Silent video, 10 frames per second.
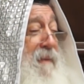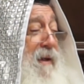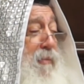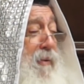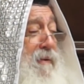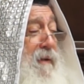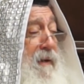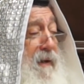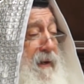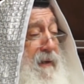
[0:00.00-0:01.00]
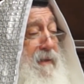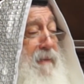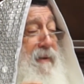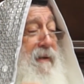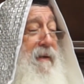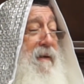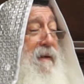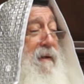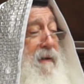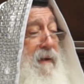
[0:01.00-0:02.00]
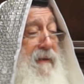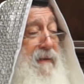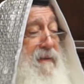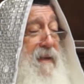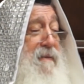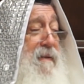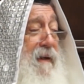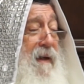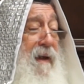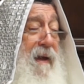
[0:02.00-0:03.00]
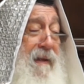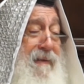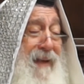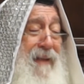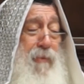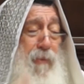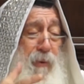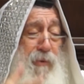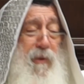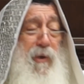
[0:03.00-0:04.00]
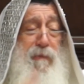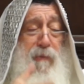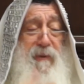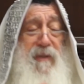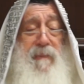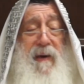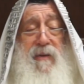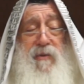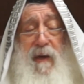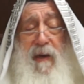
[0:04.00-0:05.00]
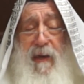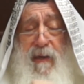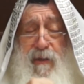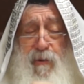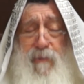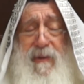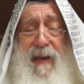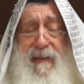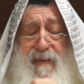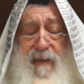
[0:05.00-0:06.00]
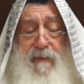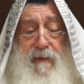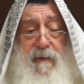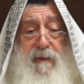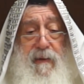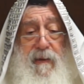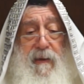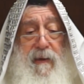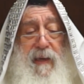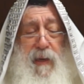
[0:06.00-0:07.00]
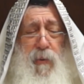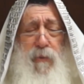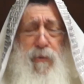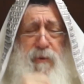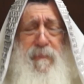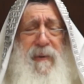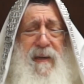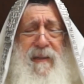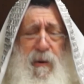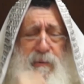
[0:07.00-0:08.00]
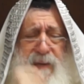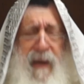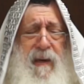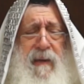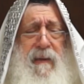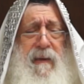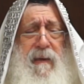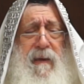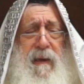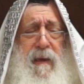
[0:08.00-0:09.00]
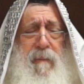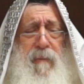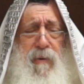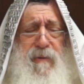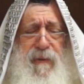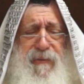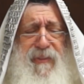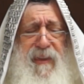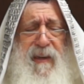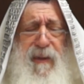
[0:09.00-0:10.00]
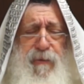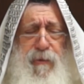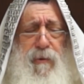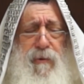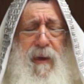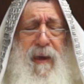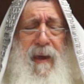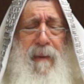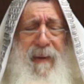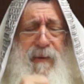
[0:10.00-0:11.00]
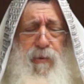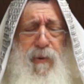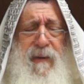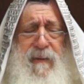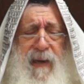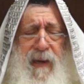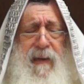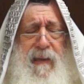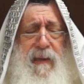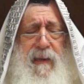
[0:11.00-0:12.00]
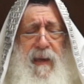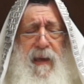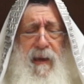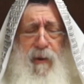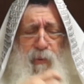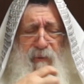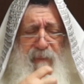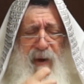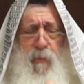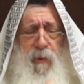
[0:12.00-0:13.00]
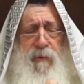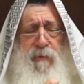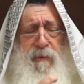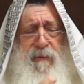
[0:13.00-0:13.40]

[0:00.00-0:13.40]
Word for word: bad word, it could be a disaster. That's what we learn from this parasha. You that tzaddik. You want to speak now directly because he think he thought by talking directly with my word,